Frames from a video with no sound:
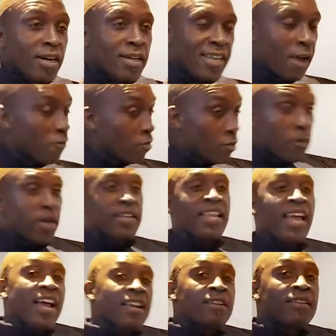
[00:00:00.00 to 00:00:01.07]
That was my
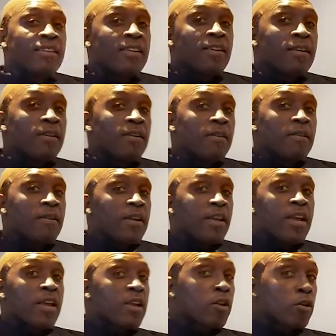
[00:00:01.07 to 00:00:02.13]
dad,
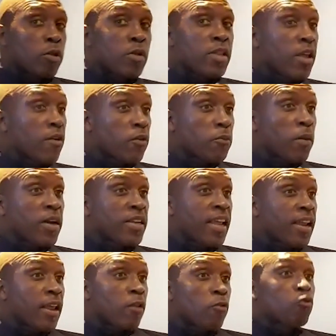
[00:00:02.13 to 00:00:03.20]
because my
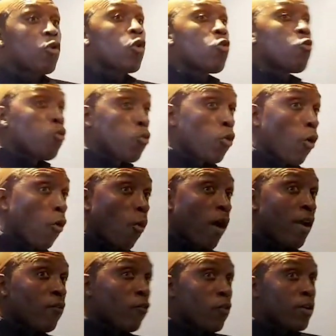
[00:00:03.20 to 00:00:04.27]
dad had a lot of
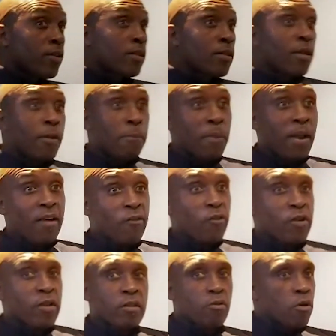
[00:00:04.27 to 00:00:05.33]
white friends, black
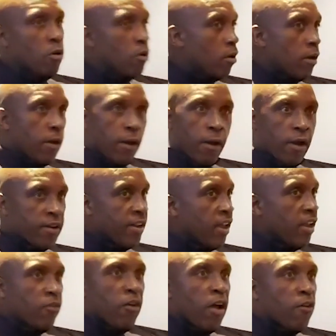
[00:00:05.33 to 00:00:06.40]
friends, and none
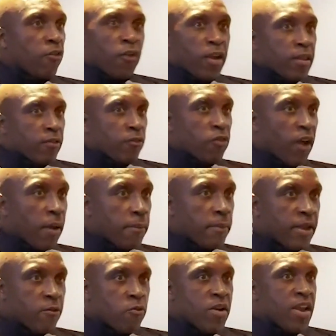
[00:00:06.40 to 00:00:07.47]
of our
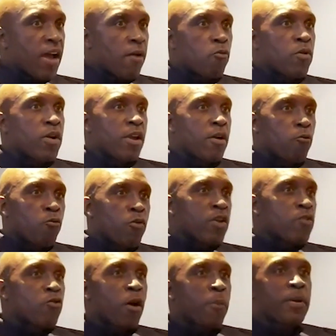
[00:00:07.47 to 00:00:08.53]
family. We
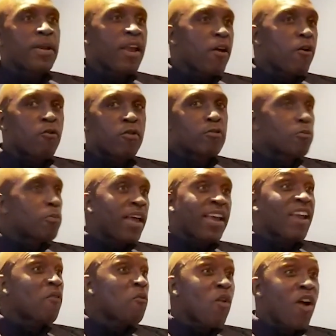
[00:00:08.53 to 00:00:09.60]
grew up in an era with black
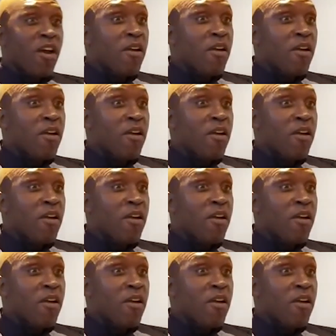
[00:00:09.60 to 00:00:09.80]
and white.